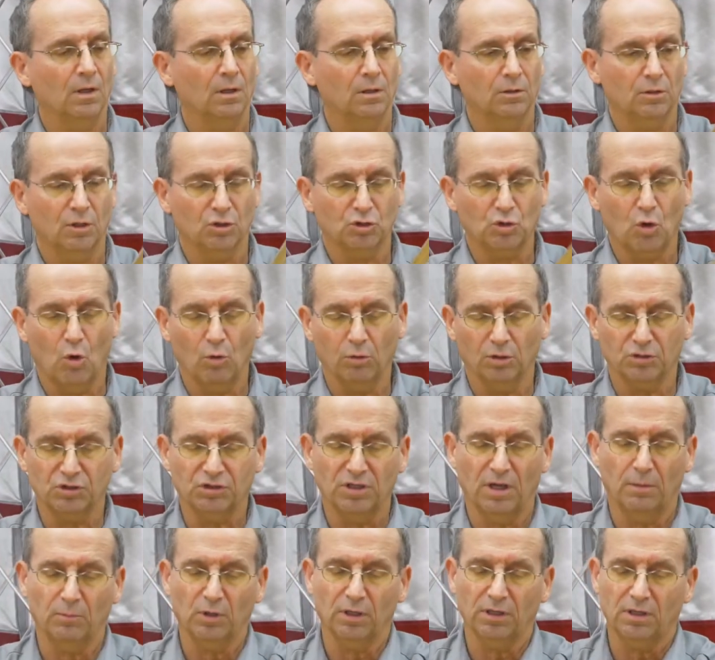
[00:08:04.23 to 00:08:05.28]
This whole
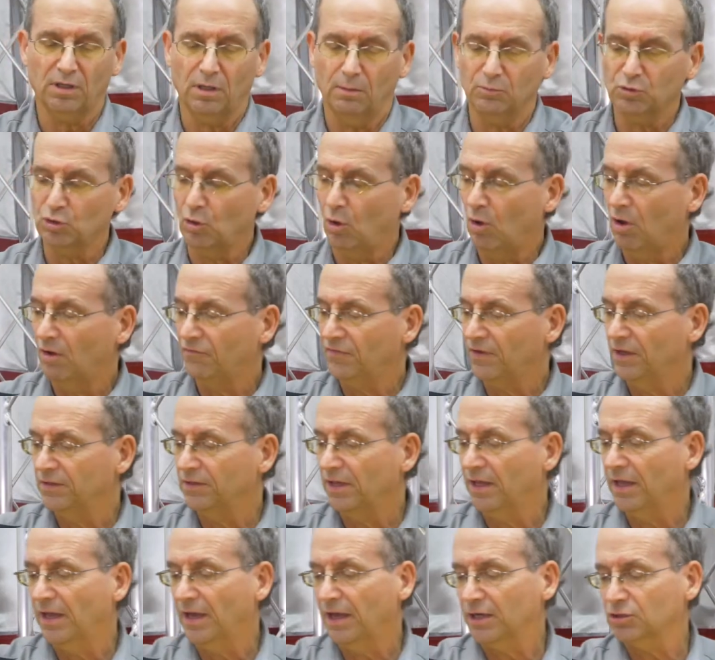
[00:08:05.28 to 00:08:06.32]
assembly comes off, and
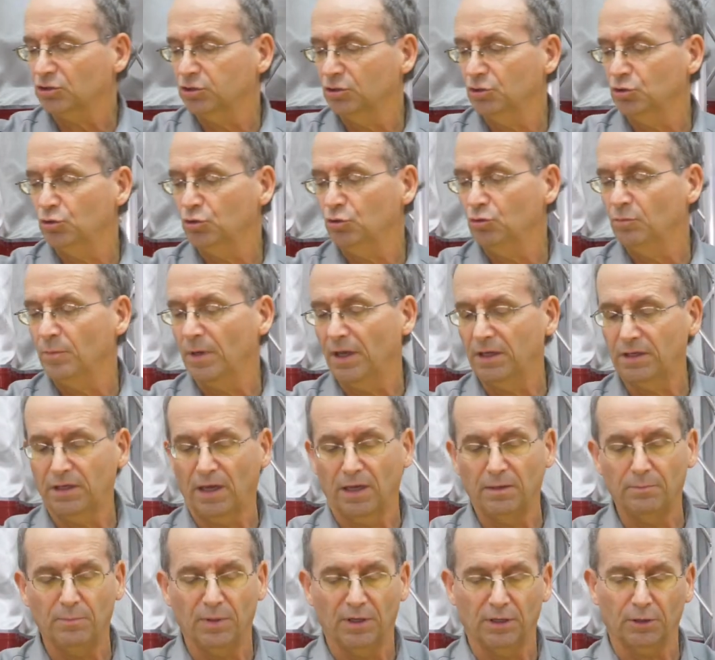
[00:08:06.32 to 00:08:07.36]
they actually do make
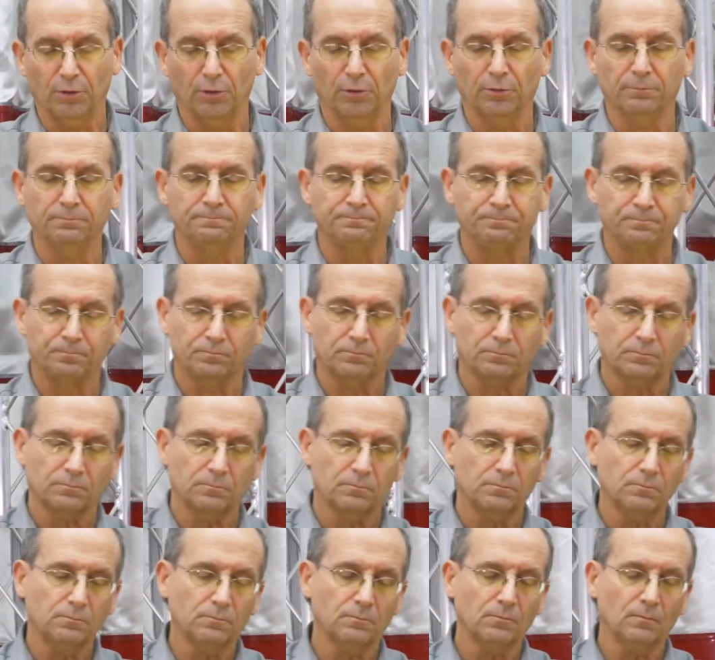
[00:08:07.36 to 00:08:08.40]
a bigger
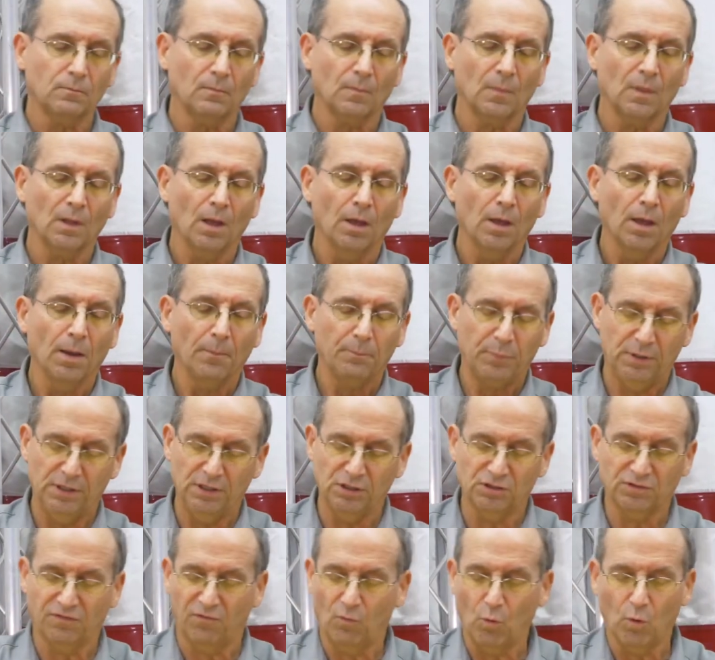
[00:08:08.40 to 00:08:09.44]

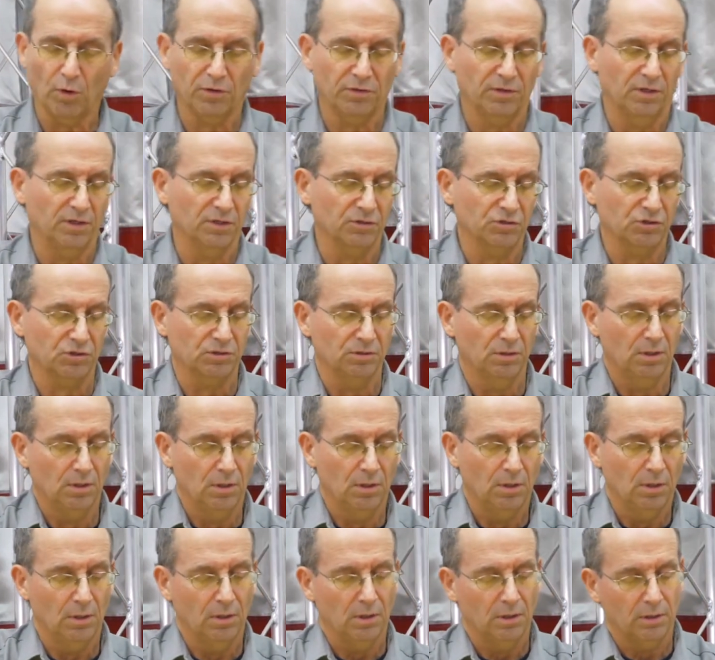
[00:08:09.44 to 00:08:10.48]
piece for this
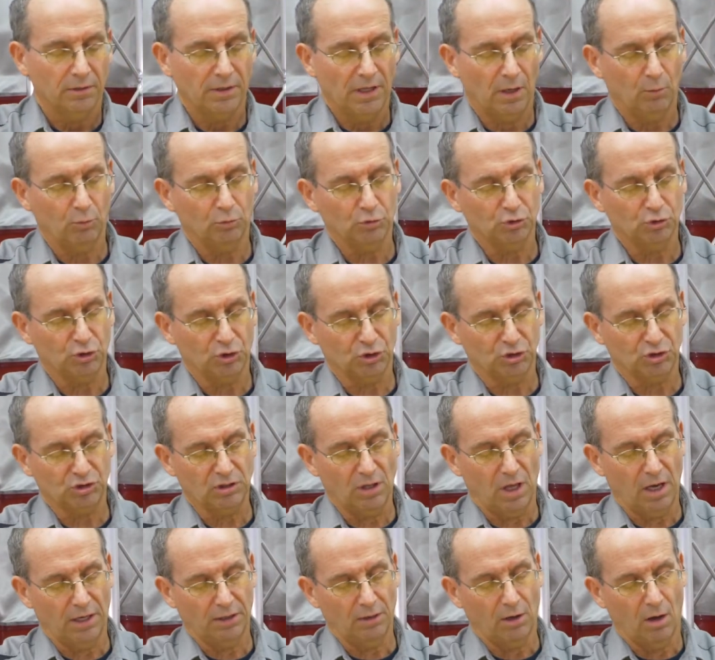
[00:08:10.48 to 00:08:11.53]
that will just
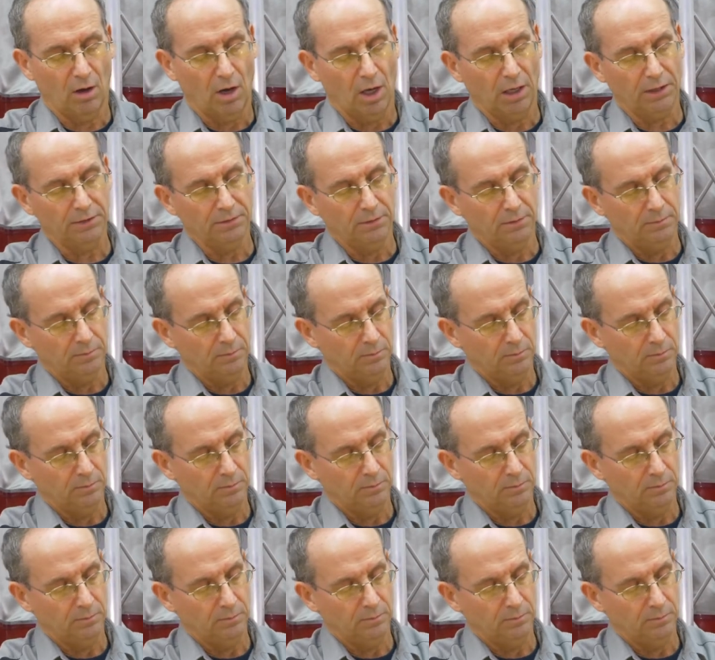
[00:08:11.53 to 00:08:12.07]
slide on,